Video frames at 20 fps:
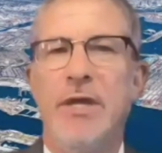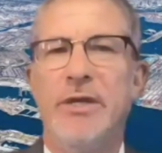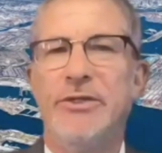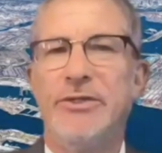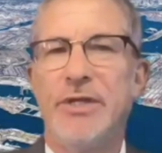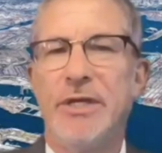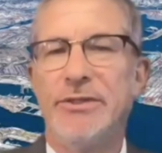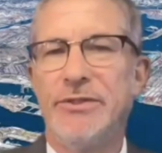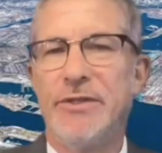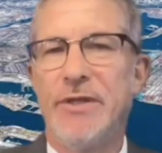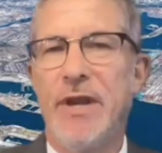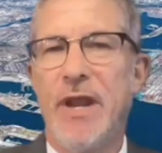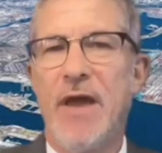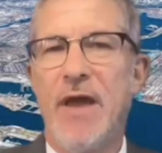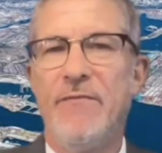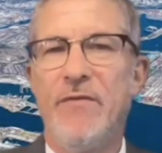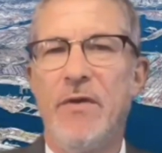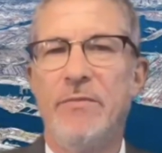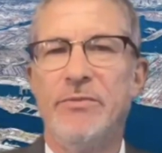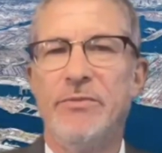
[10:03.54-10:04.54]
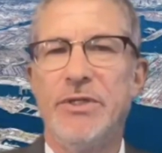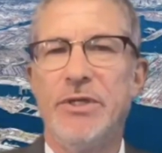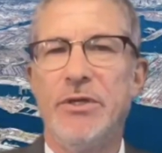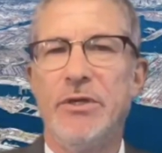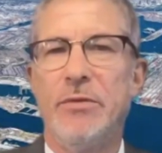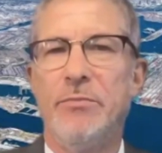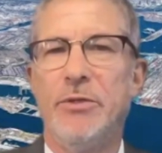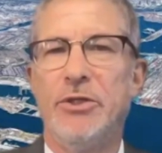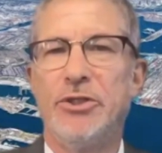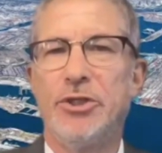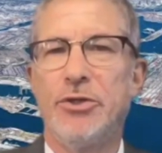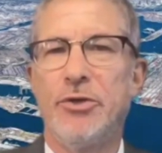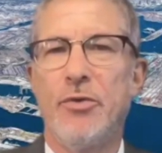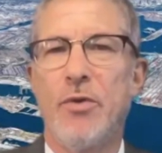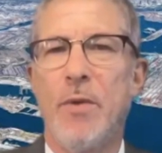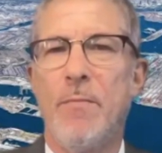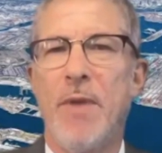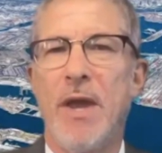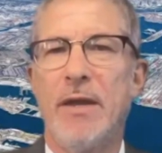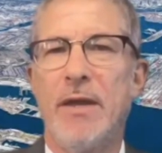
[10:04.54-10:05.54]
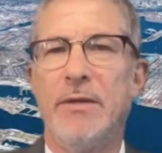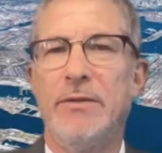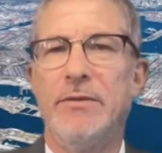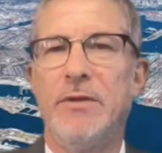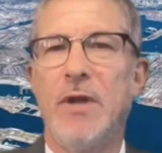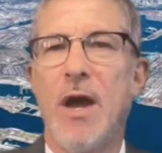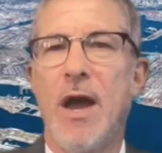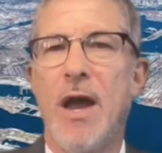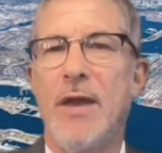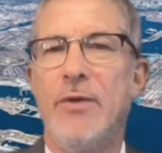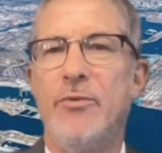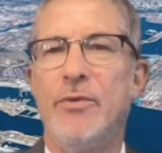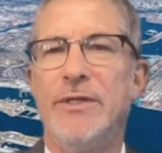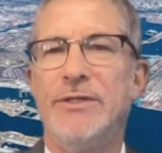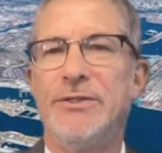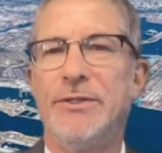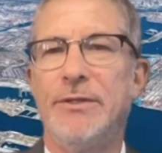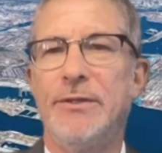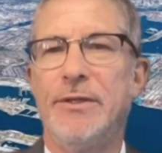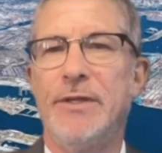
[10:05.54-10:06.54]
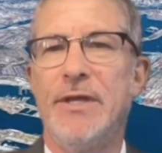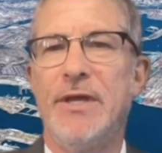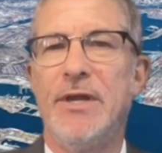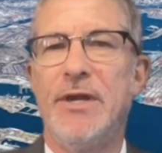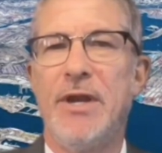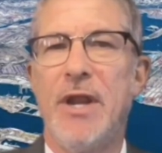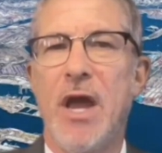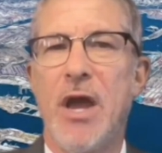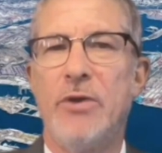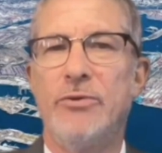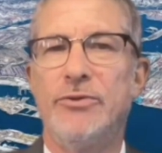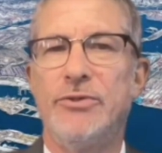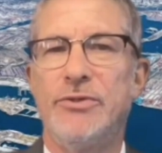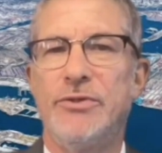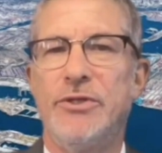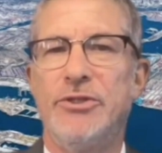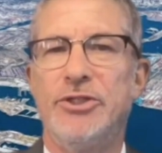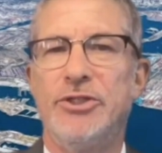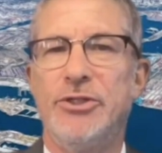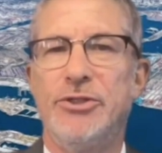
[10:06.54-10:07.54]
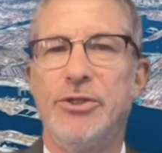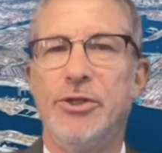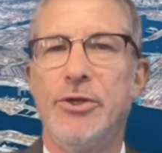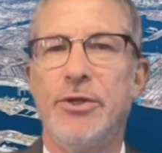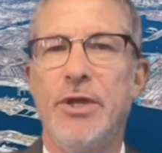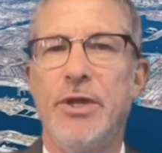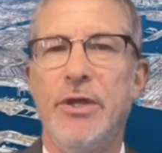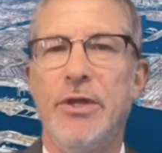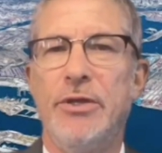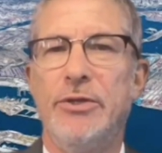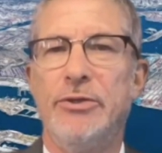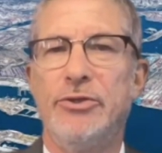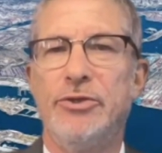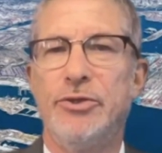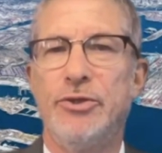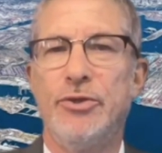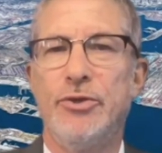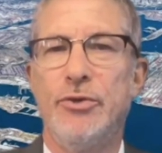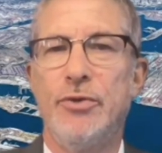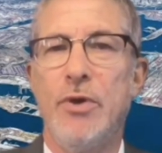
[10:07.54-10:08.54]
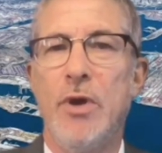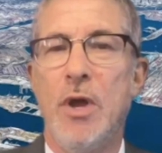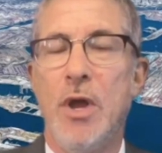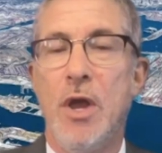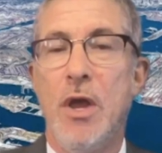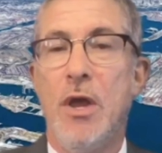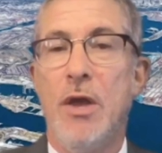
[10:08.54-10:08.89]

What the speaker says: He says that FMC Commissioner Rebecca Dye recently announced that she's looking into